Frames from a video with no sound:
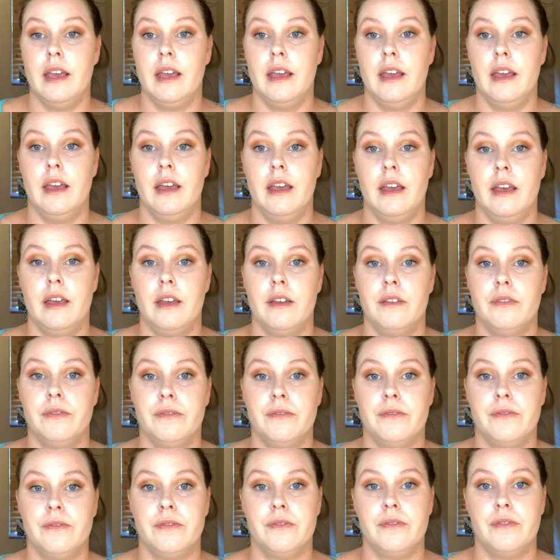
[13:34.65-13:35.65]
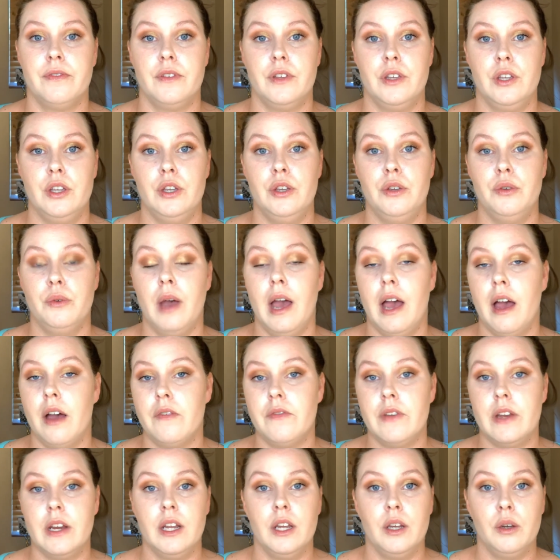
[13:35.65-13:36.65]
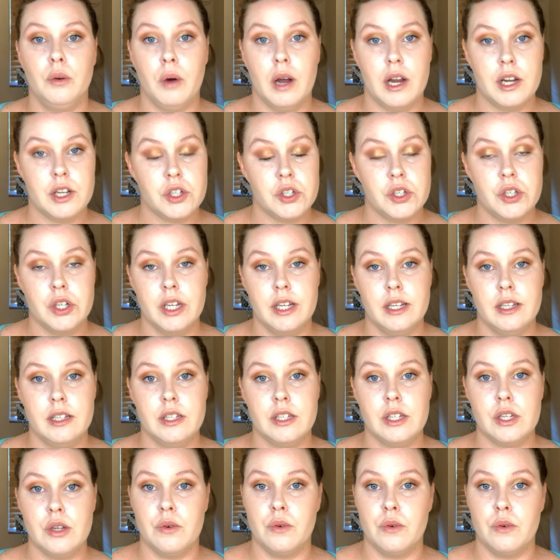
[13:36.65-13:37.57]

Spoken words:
If you have any questions,